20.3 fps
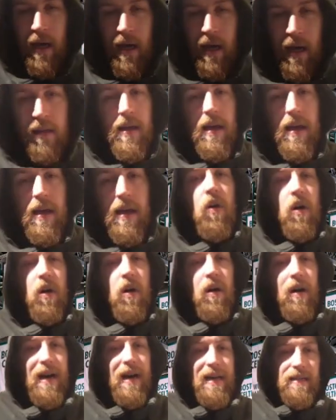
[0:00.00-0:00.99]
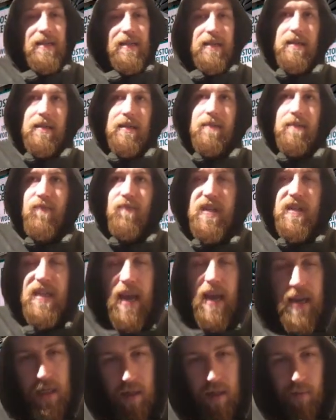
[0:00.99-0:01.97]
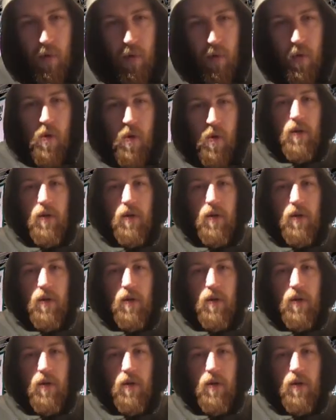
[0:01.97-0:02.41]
hand, they're not as sensible